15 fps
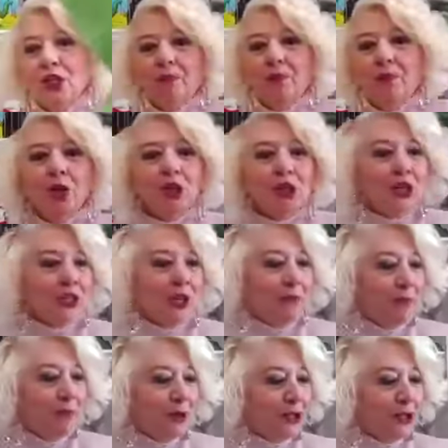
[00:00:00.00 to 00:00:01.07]
pushes
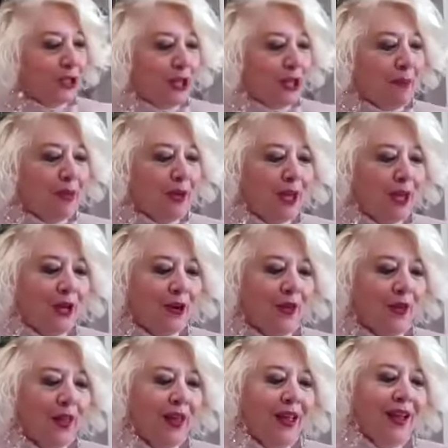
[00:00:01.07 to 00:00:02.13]
and pushes up the
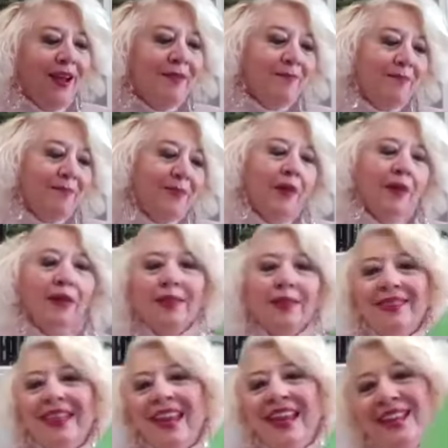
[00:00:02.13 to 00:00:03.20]
hill.
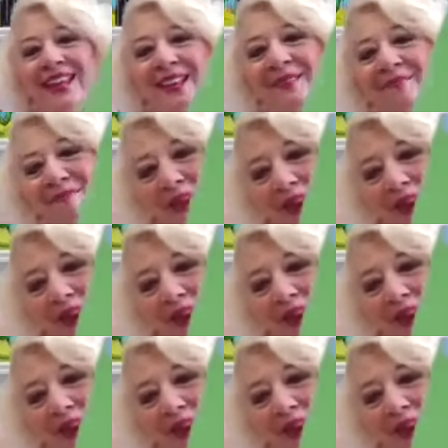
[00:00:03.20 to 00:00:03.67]
Thank you,